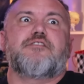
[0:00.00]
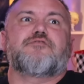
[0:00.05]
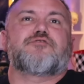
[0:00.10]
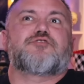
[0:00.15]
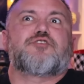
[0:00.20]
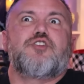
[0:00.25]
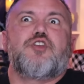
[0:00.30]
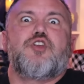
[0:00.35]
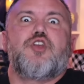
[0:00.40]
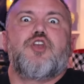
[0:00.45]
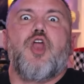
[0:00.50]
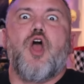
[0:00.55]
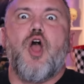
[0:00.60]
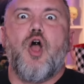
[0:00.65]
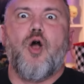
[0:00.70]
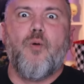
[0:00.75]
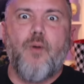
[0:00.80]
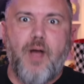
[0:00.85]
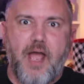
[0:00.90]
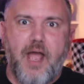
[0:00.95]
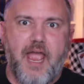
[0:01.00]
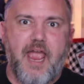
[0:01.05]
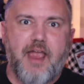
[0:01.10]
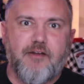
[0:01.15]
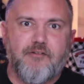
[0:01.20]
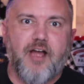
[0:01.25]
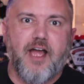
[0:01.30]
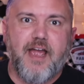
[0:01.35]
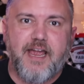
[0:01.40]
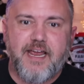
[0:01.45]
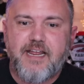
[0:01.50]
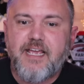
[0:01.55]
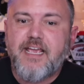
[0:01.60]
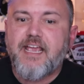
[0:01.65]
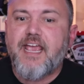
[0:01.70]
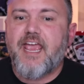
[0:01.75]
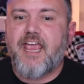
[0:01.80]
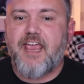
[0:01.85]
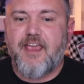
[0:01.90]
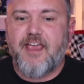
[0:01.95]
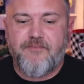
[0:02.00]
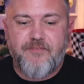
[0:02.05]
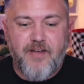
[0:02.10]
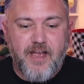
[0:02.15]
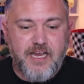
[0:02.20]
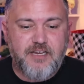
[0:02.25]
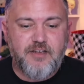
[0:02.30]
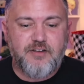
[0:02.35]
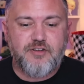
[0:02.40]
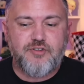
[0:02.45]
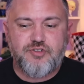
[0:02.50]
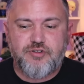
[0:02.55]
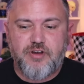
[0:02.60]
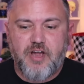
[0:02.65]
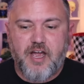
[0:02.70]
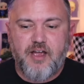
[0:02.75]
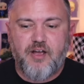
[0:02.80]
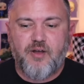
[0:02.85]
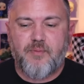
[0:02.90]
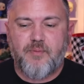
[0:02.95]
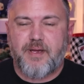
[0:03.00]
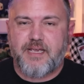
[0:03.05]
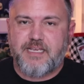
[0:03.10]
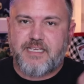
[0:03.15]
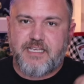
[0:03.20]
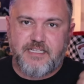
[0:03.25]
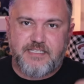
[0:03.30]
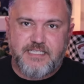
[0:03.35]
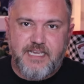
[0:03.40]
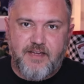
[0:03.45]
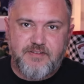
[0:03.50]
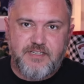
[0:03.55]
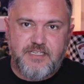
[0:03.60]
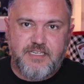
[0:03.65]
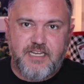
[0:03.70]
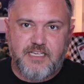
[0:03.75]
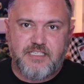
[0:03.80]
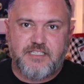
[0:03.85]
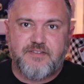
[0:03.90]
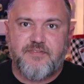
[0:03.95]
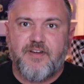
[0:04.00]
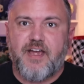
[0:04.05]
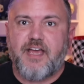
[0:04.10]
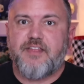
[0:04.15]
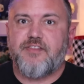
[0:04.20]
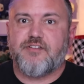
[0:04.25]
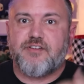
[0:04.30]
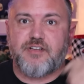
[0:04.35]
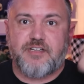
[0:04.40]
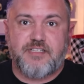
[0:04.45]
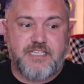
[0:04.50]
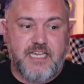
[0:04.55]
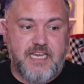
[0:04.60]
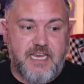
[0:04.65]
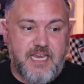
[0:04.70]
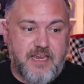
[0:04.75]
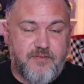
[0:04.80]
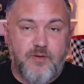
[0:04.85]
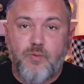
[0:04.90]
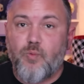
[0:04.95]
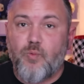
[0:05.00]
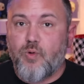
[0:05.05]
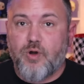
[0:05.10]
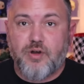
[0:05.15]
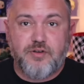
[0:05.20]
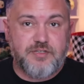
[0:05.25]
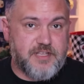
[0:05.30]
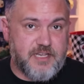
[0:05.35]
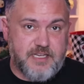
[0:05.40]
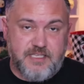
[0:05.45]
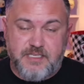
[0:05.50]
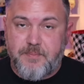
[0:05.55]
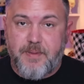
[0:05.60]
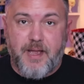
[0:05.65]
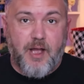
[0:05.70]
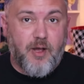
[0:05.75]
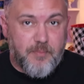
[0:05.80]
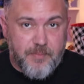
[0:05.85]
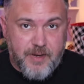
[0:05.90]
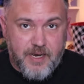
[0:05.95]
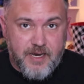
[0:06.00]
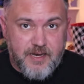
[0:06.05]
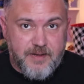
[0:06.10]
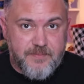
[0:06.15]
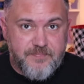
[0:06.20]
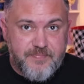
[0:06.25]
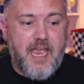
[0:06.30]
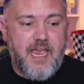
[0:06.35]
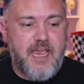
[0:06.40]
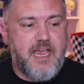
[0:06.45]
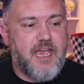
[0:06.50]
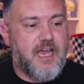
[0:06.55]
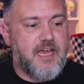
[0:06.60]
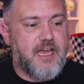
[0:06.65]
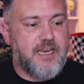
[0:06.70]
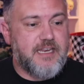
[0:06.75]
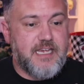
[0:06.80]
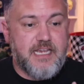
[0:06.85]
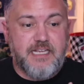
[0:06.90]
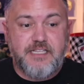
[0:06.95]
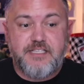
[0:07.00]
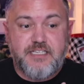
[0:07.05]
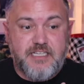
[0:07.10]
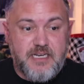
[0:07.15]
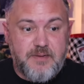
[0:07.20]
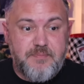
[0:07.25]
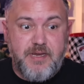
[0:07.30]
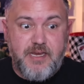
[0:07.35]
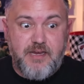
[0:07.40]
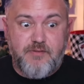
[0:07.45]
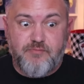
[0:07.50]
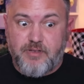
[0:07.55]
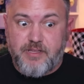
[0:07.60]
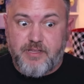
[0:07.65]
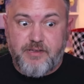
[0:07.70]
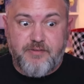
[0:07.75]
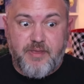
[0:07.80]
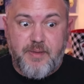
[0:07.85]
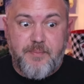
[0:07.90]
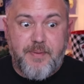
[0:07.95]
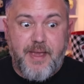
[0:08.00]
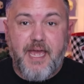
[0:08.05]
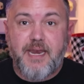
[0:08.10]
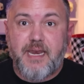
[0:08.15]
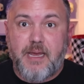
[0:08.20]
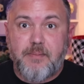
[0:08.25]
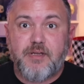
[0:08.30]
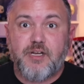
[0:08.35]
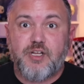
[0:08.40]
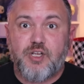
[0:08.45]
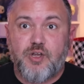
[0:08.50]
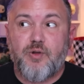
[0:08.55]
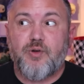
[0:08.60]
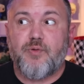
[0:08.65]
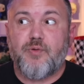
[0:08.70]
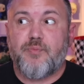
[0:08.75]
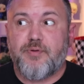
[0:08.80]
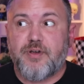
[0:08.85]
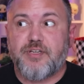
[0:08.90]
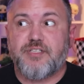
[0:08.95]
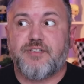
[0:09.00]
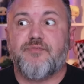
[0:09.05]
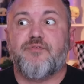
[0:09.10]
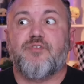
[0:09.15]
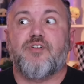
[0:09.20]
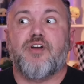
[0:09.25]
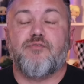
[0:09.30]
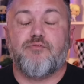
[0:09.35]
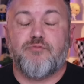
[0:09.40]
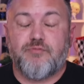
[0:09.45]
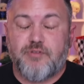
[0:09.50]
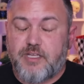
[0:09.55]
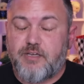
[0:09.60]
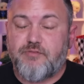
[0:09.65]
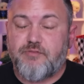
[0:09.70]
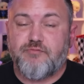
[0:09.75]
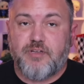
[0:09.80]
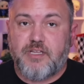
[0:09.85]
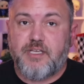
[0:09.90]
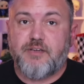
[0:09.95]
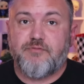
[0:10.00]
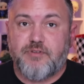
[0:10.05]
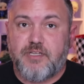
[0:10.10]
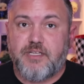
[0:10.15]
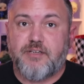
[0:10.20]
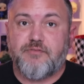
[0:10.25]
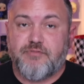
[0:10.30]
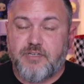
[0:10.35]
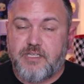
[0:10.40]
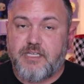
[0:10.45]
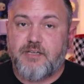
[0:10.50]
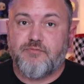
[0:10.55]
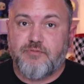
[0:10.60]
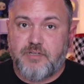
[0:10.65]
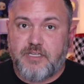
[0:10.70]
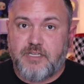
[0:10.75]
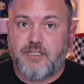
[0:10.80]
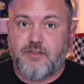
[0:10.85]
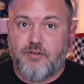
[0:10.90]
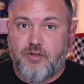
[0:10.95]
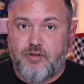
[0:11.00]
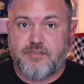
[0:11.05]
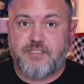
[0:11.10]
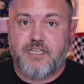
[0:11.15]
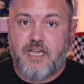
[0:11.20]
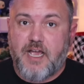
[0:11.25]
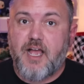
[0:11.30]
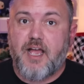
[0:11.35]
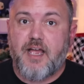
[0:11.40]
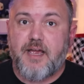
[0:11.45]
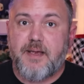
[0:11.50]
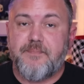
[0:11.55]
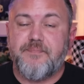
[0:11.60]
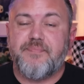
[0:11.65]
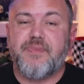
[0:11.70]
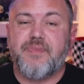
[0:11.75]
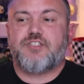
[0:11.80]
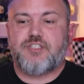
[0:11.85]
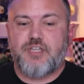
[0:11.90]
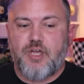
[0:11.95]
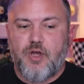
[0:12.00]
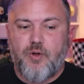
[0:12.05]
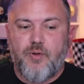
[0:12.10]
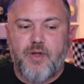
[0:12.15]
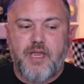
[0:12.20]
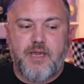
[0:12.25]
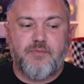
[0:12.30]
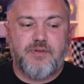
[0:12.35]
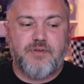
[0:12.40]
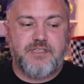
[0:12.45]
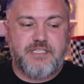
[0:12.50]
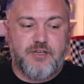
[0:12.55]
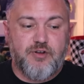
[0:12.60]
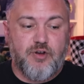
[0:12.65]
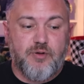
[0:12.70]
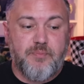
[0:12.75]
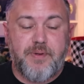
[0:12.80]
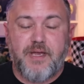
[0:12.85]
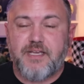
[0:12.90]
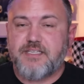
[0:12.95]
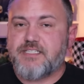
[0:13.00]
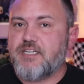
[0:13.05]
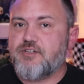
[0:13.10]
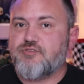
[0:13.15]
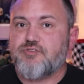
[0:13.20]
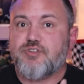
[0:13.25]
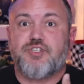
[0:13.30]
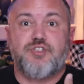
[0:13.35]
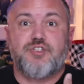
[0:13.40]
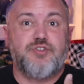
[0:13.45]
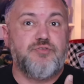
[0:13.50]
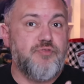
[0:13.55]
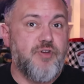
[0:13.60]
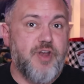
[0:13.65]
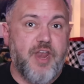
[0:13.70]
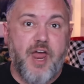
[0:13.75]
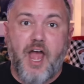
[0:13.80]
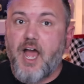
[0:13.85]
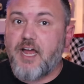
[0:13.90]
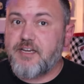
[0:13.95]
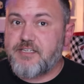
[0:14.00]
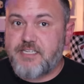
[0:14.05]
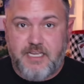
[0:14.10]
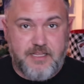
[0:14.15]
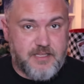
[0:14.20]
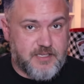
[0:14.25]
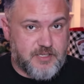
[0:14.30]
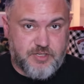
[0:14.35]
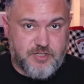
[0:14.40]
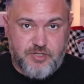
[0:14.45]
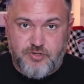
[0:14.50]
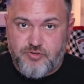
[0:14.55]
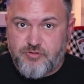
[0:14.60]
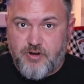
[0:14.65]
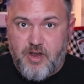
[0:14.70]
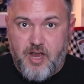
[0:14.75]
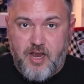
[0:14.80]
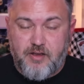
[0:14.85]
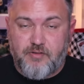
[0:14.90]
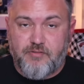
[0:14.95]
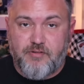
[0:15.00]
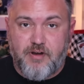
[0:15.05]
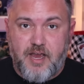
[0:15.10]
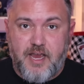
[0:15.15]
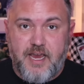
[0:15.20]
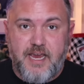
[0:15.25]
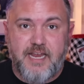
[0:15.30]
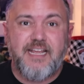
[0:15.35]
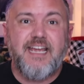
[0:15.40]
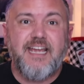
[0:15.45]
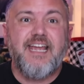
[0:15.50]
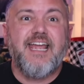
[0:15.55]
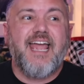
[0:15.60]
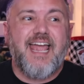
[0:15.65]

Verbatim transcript: there's no way, right? If I go to trial, my kids have to testify. They're going to say even worse things about me. And it's going to be really, really bad. And I'm going to go to prison for a really, really, really, really, really long time. So it was in her best interest to not not take this to trial, right?